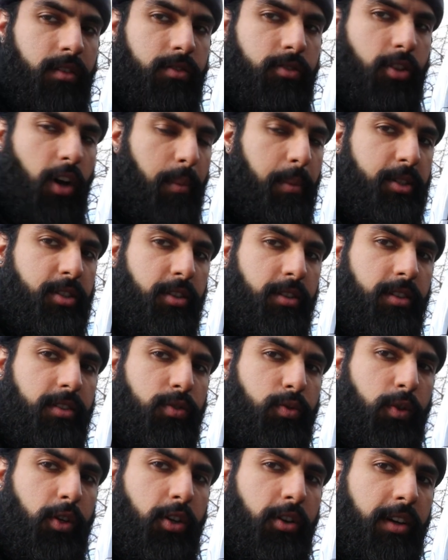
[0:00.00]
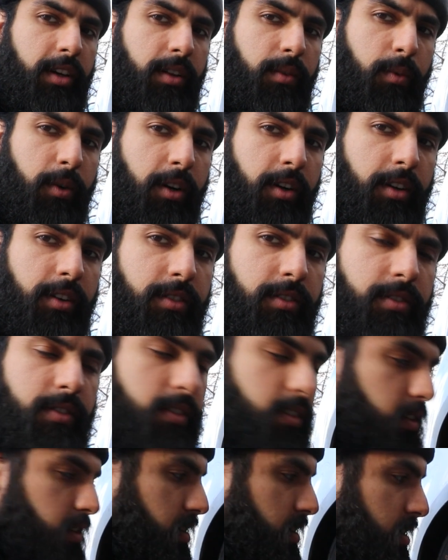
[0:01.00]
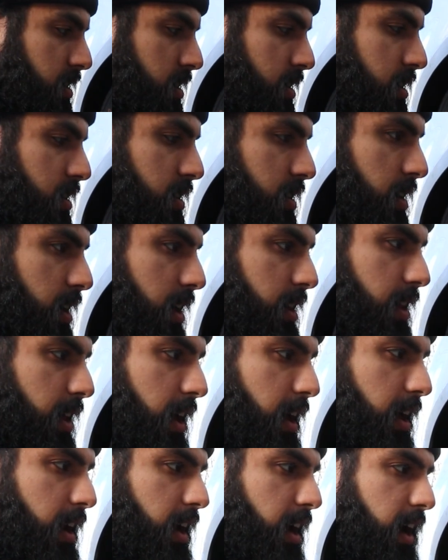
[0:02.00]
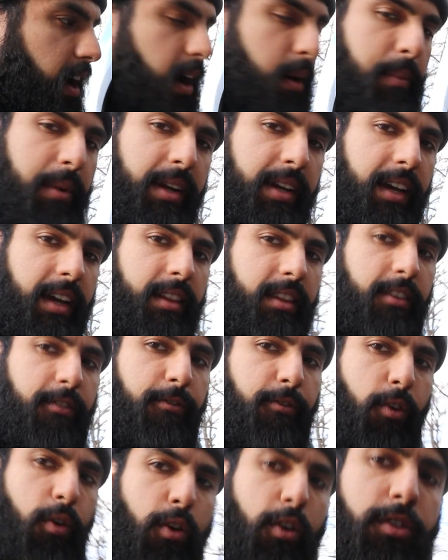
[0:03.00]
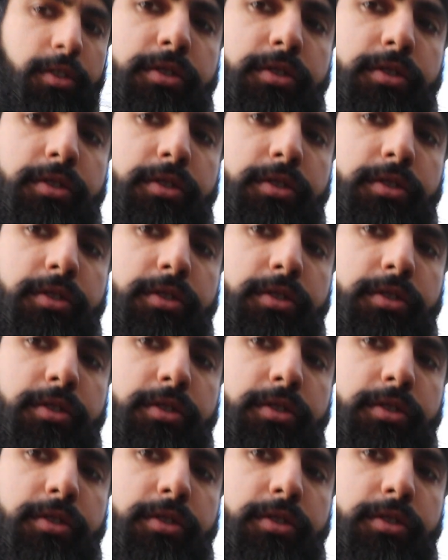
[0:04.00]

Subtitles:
So I'm gonna turn this wheel inwards, and then I'm gonna get the 4